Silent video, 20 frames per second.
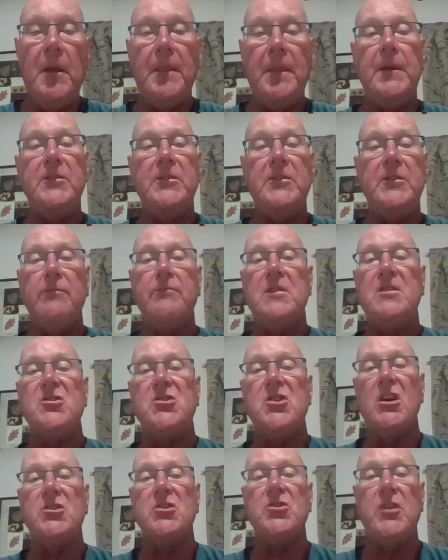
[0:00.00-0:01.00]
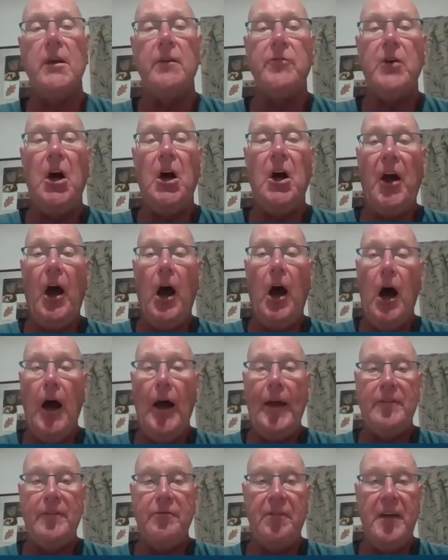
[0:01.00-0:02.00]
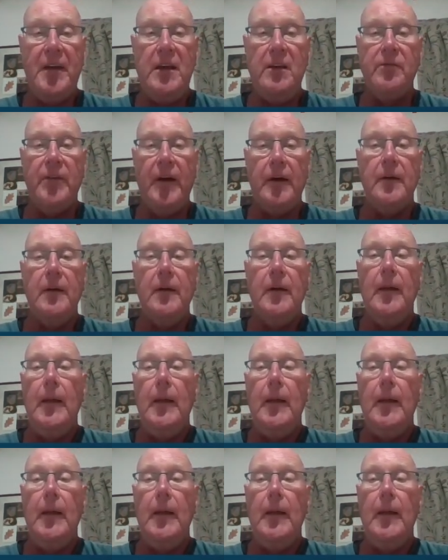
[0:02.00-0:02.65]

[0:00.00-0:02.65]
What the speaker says: but the difference is they've got a high fever.